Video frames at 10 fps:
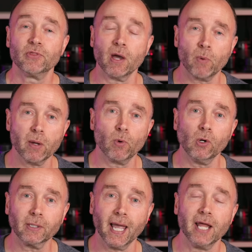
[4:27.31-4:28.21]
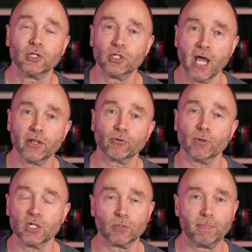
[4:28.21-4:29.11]
then we will get Gen
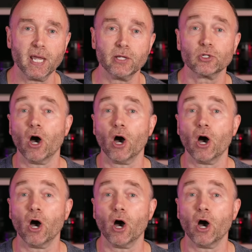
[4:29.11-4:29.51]
3 speeds